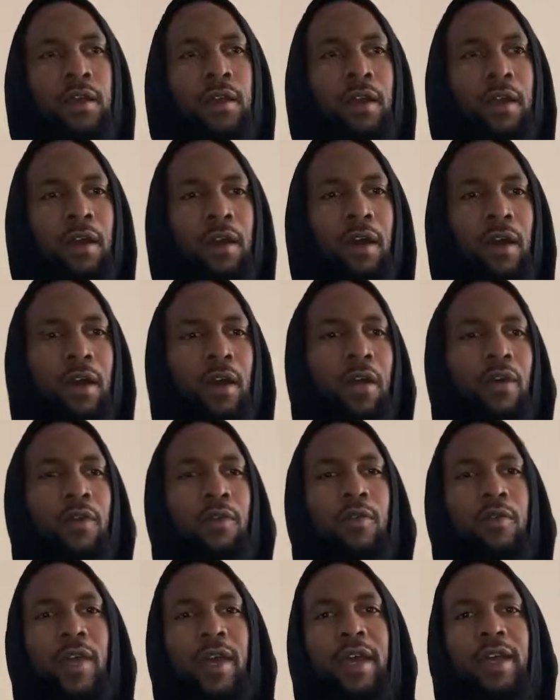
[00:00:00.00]

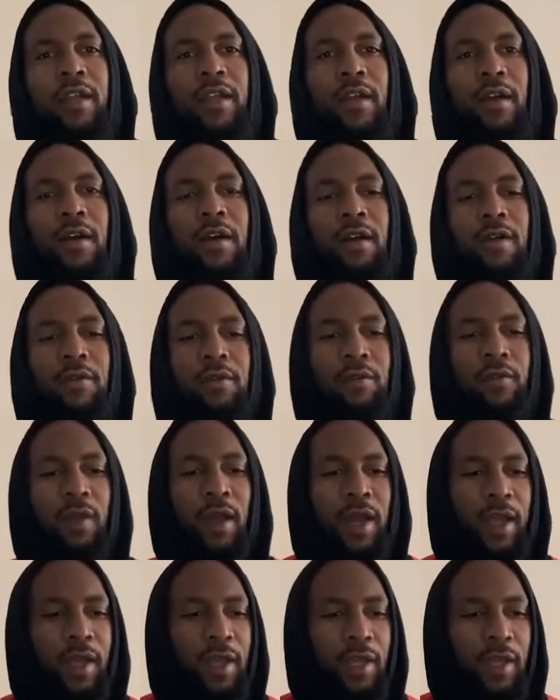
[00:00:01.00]
All right.
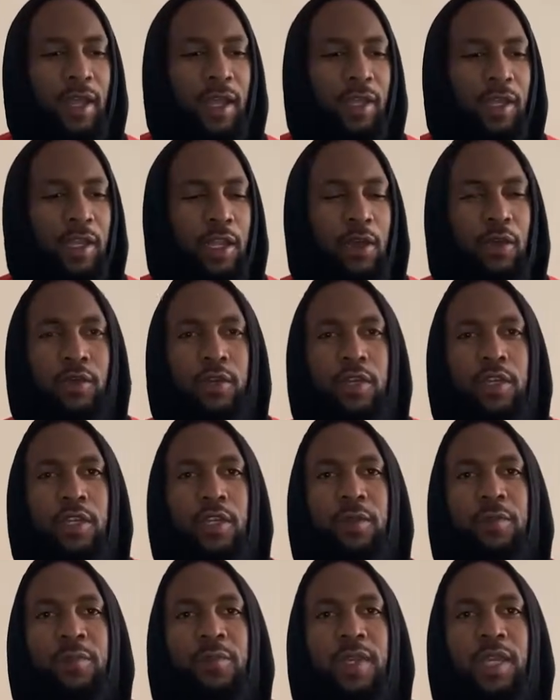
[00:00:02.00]
Hello,
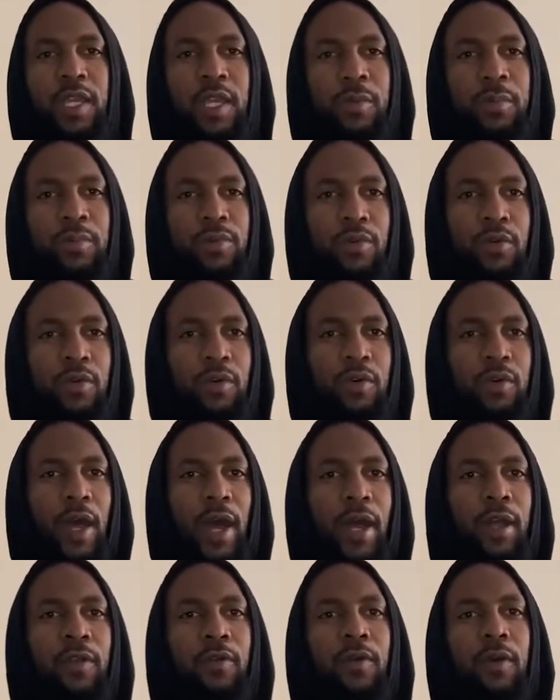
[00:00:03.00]
good people.
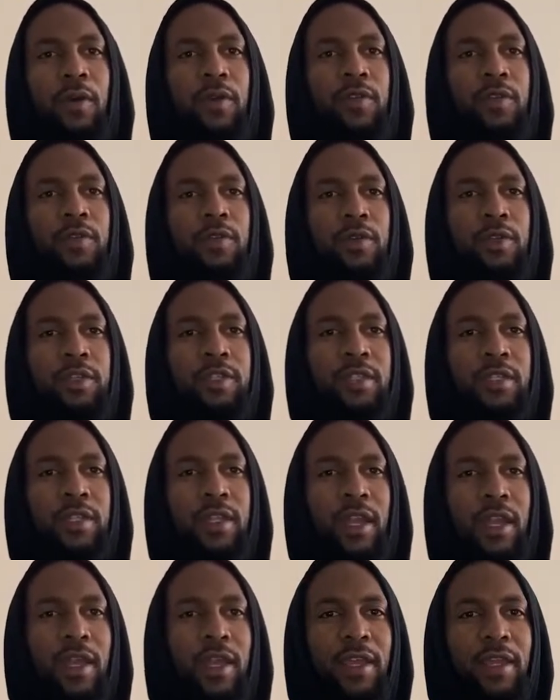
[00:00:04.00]
How you all doing
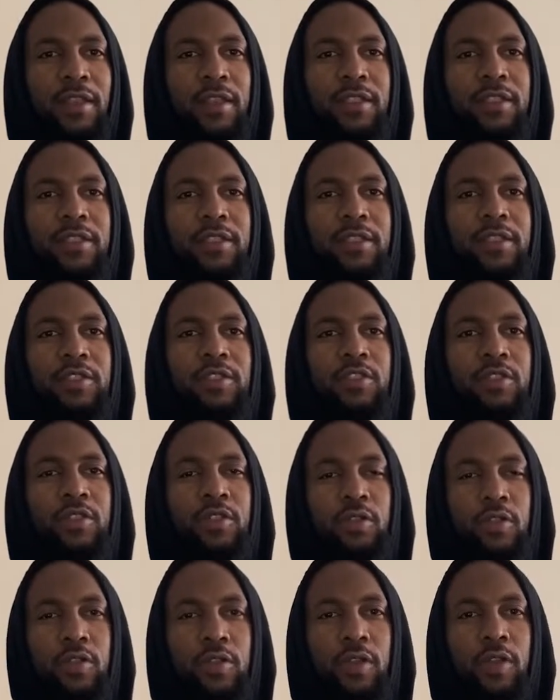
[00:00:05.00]
today? This is
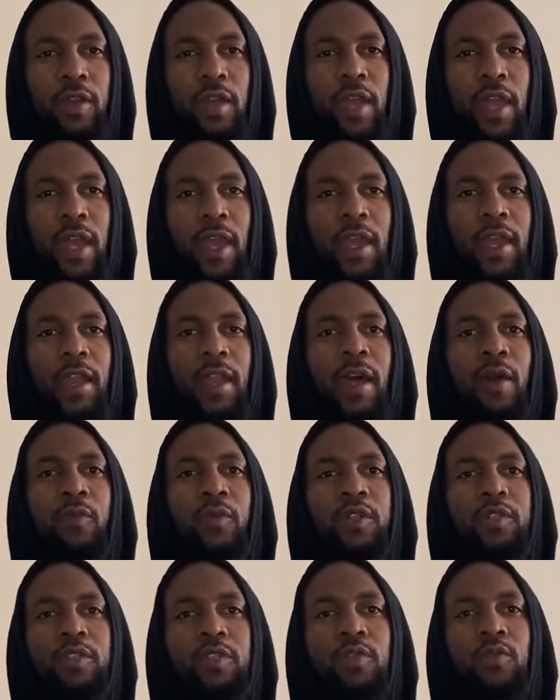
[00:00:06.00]
Junior, and I
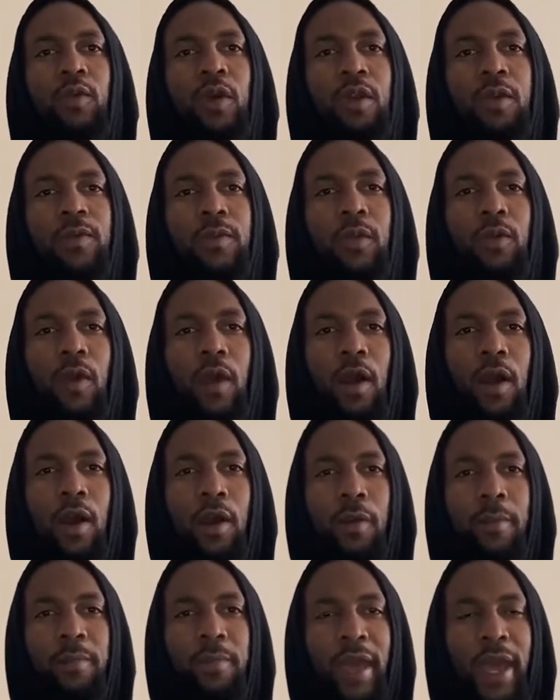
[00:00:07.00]
want to welcome you
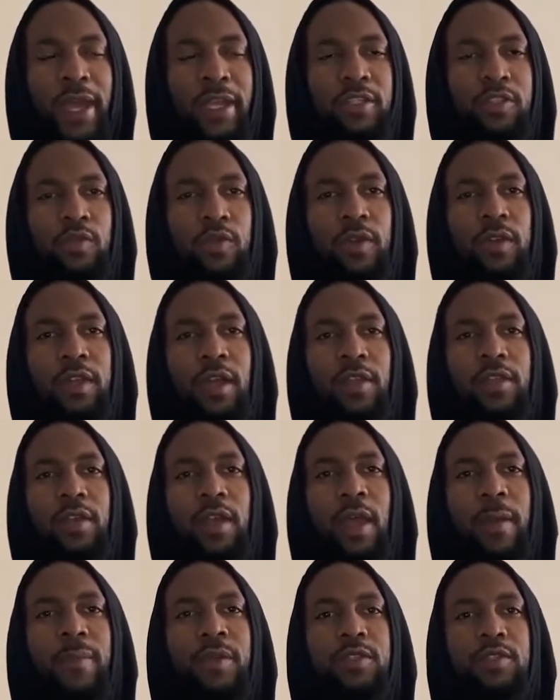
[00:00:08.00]
all back to another
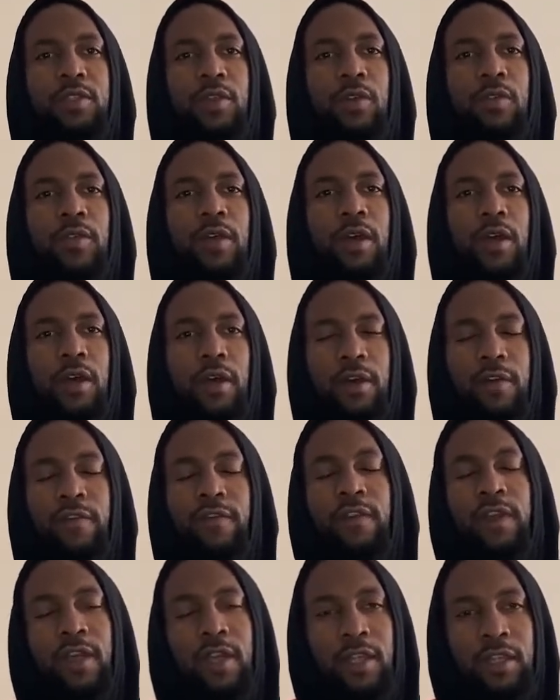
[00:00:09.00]
episode
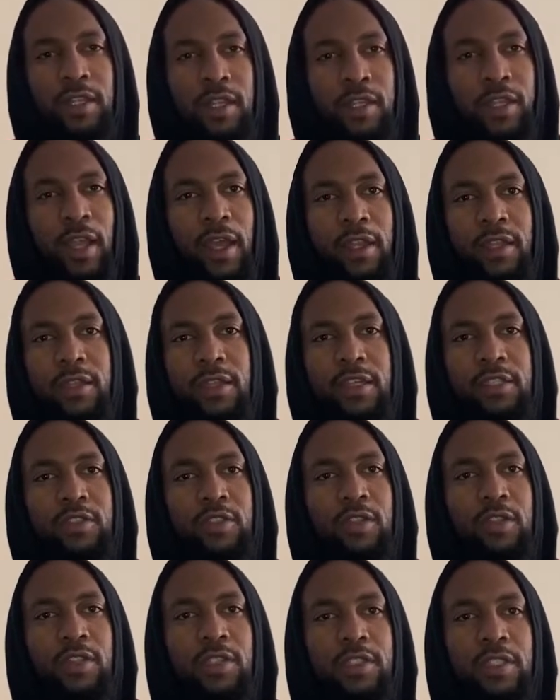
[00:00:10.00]
of the Daily
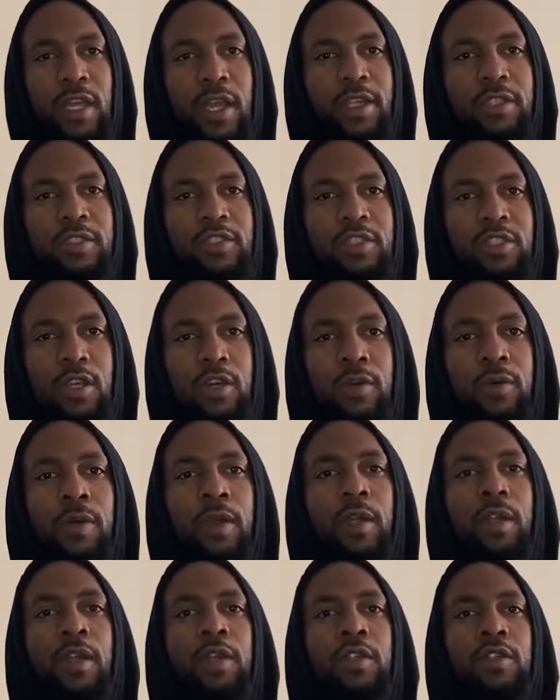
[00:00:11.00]
Digital Design Show.
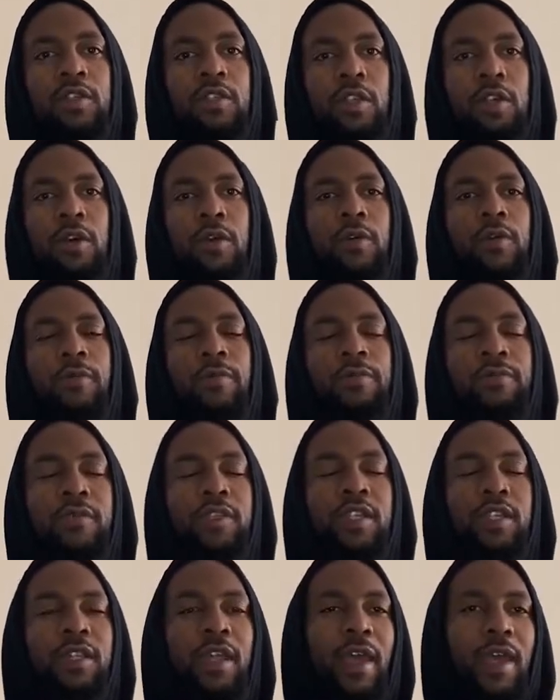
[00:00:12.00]
So
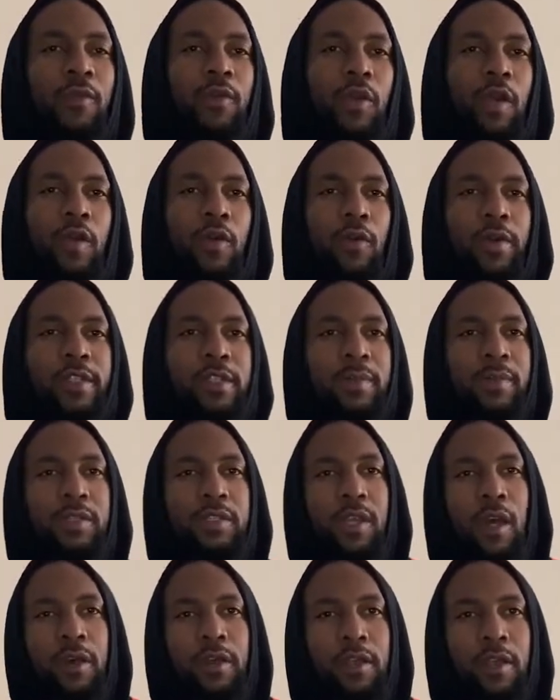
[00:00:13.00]
today we are going to be
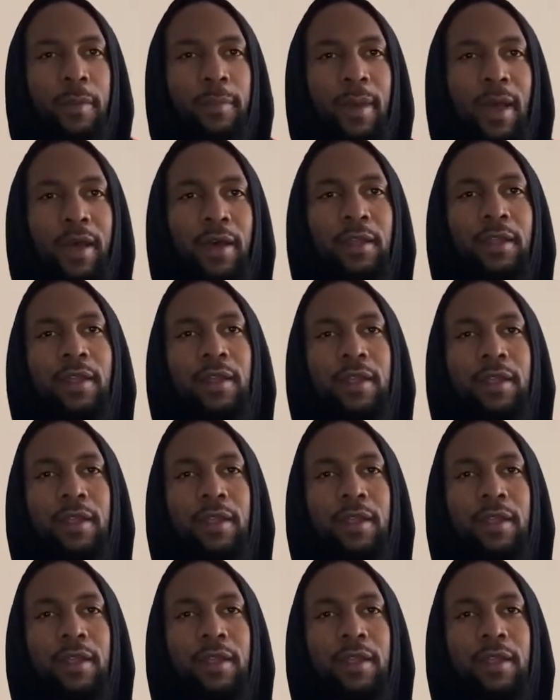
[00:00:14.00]
talking about